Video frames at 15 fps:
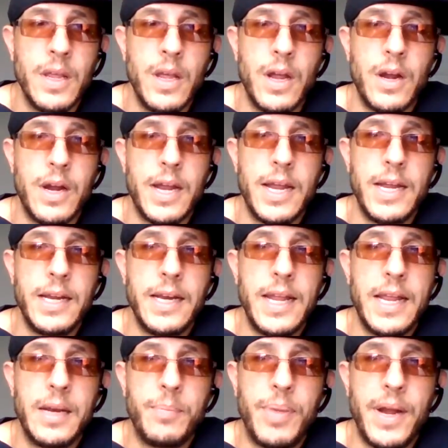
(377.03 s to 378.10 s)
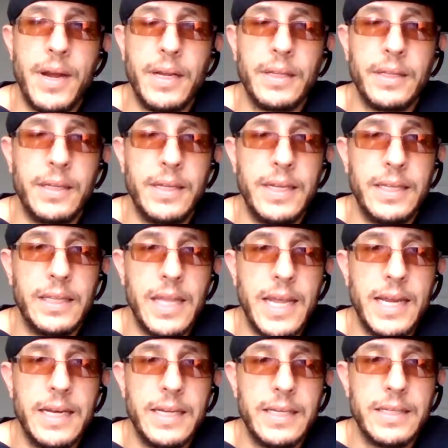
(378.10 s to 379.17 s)
all right, and apparently he
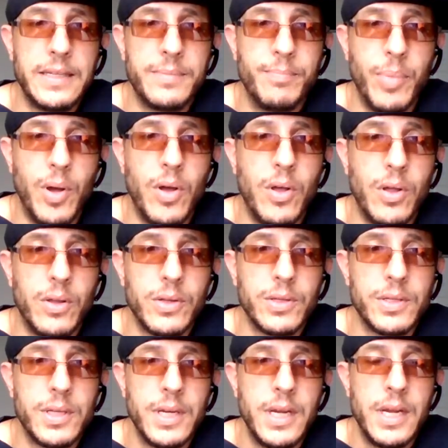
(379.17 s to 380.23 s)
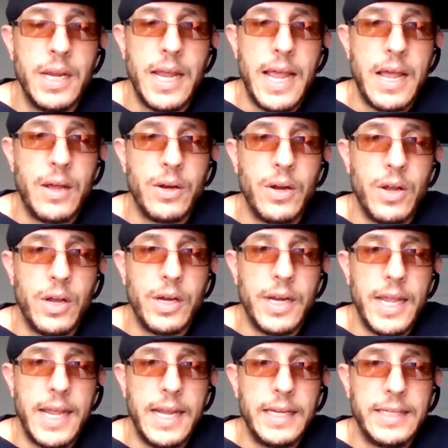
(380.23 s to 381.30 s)
laid his balls out on
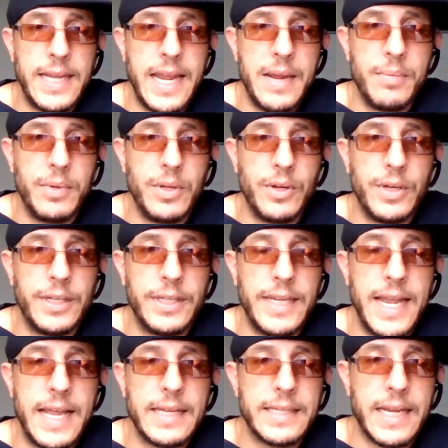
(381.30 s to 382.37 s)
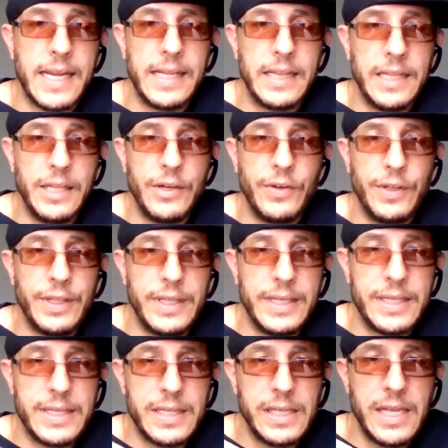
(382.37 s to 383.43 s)
a table or a desk and literally
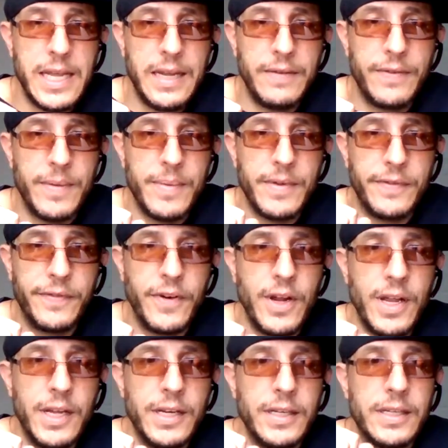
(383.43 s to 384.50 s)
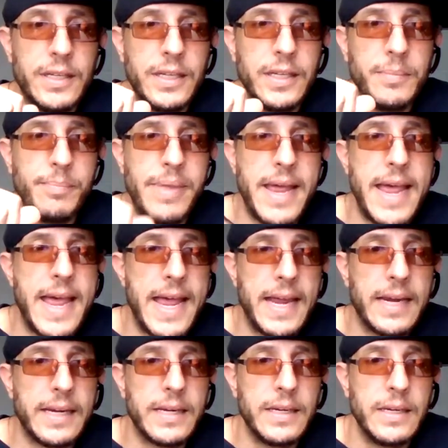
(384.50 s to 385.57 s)
slit from the front to the back